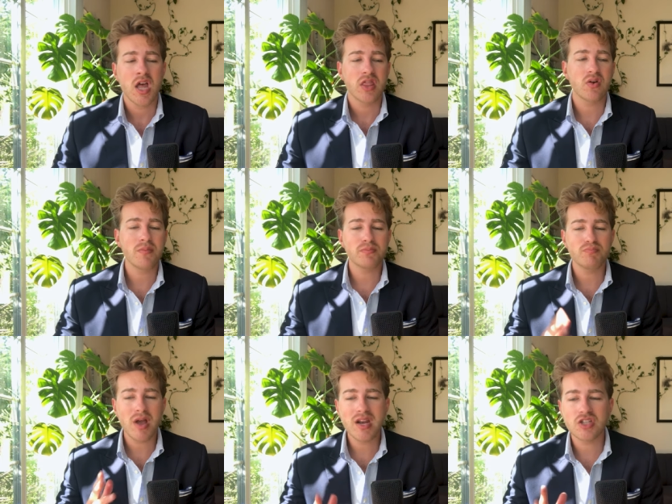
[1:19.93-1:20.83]
There are
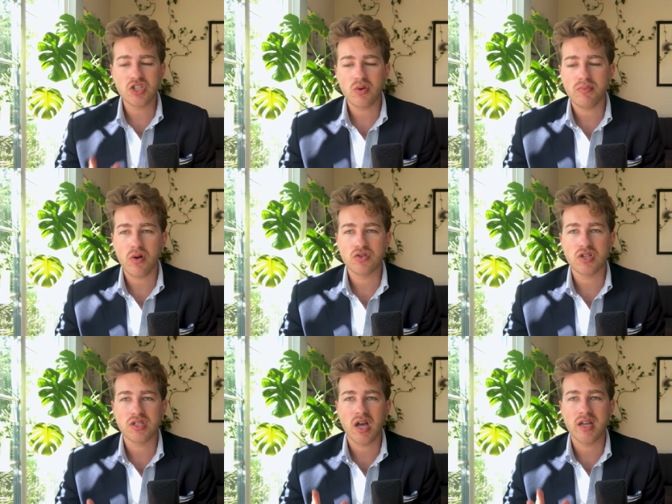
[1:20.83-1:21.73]
mainly two
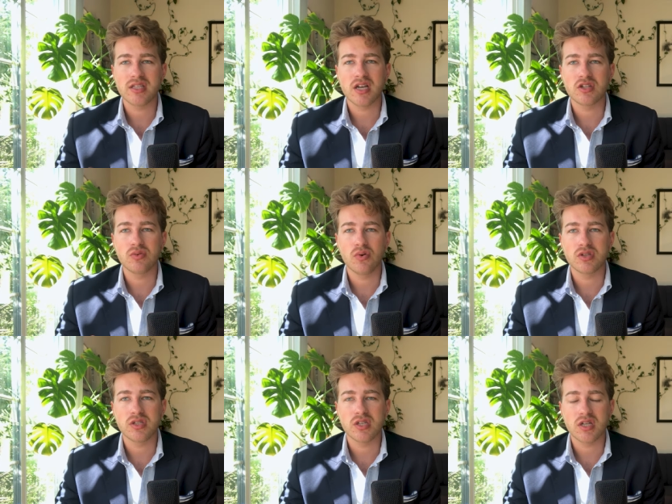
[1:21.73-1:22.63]
approaches that I take
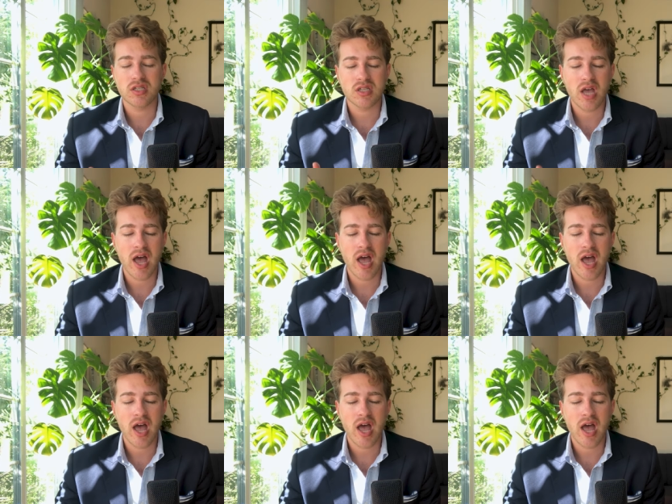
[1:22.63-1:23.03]
towards this,